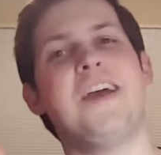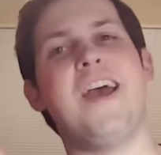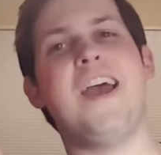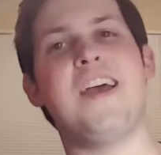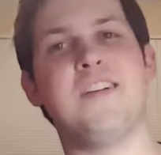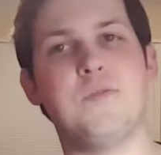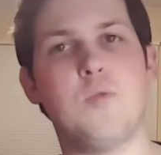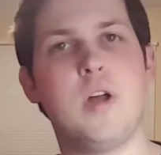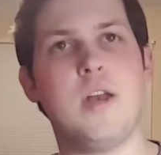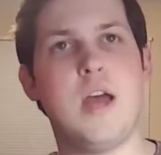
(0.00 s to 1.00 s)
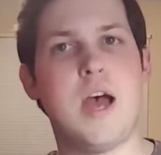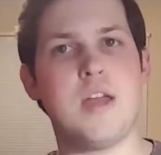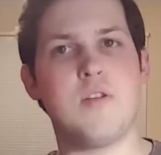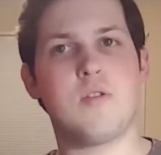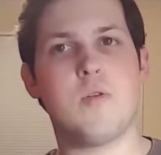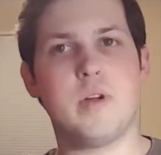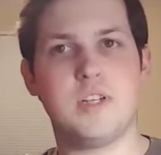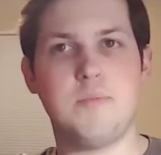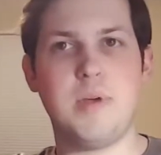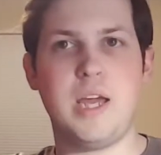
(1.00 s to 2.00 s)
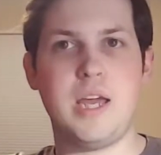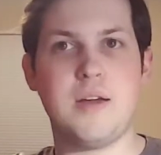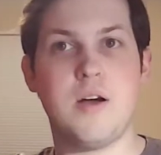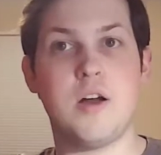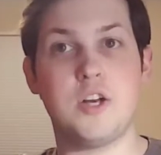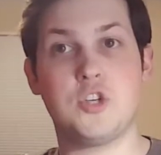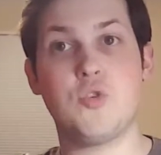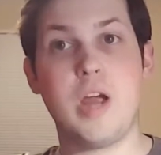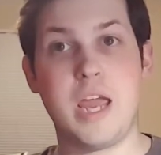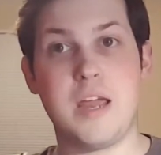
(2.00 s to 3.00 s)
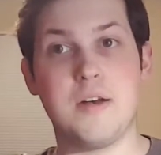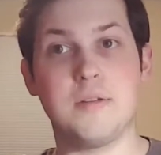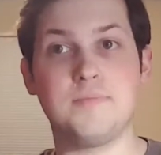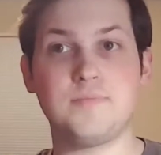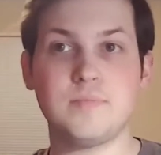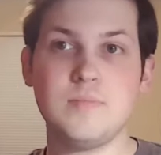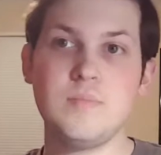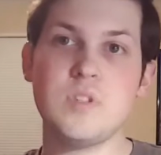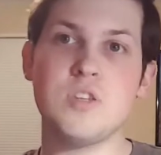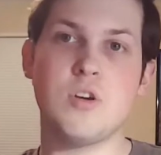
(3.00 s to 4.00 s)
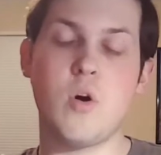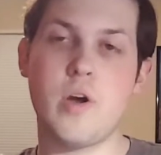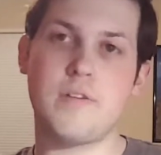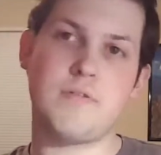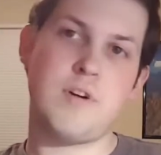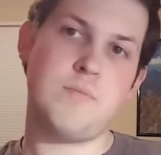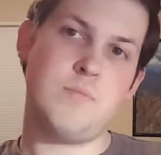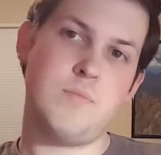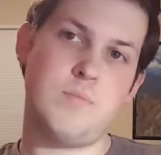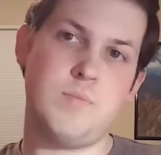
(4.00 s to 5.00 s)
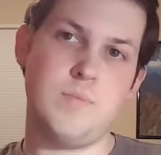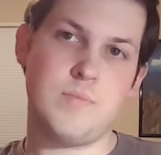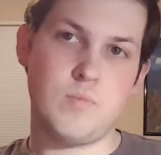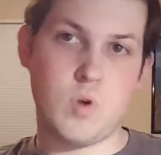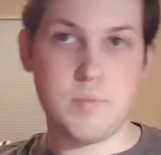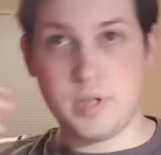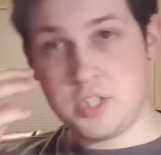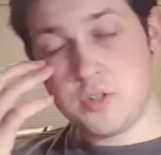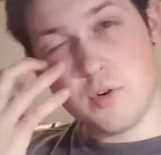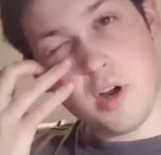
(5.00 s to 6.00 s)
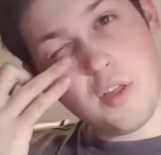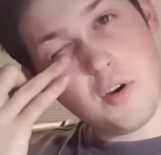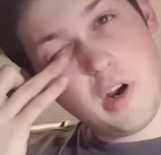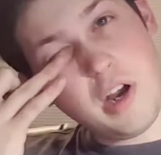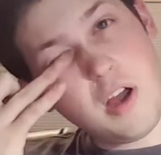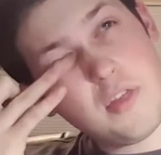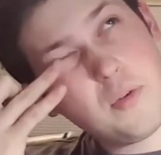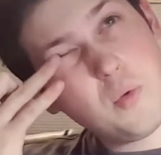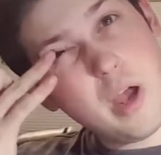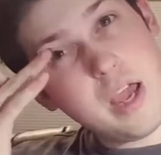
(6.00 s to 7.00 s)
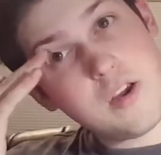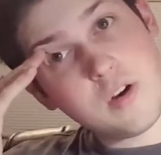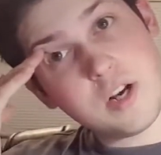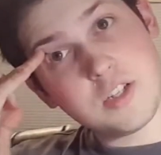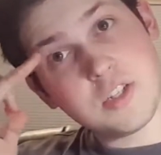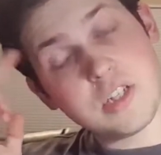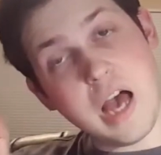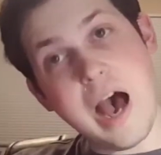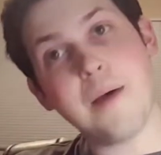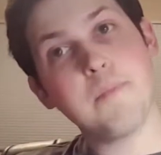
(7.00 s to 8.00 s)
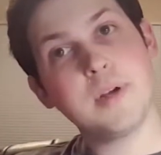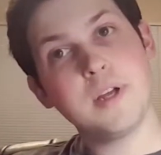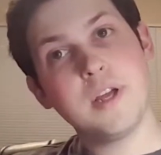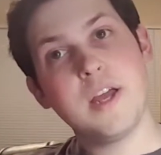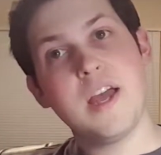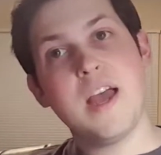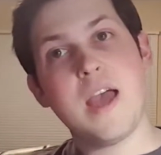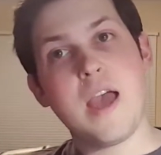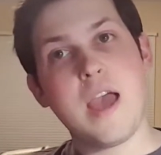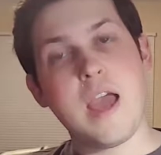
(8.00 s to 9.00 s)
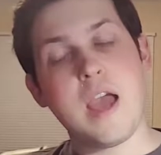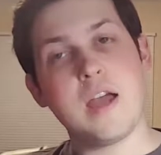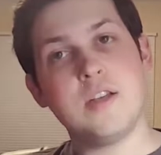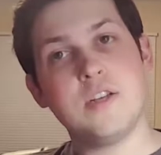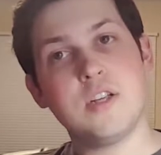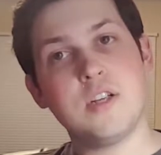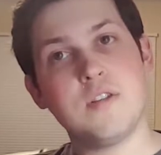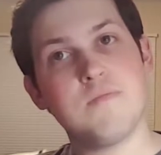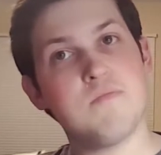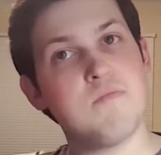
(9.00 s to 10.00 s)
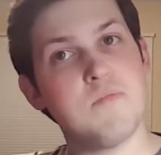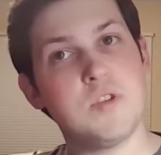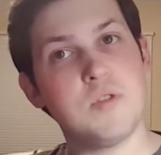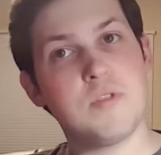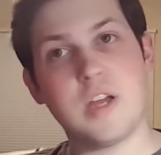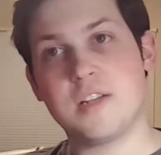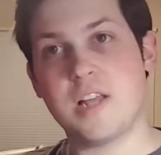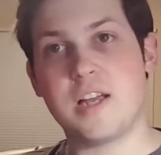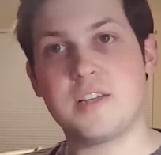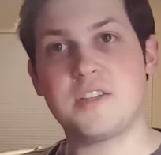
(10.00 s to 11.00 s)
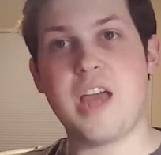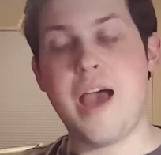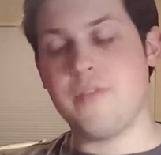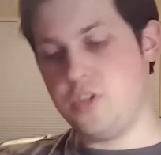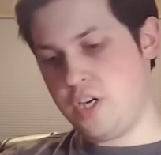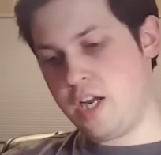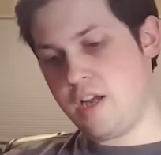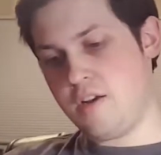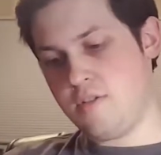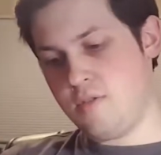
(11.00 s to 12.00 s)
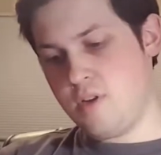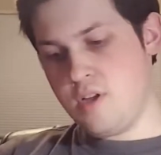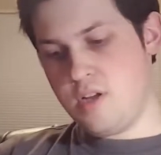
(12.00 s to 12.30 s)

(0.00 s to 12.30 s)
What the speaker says: and whatnot, you're going to be on a train. You're going from one place to another, and on the way you're going to stop and do things like scavenging and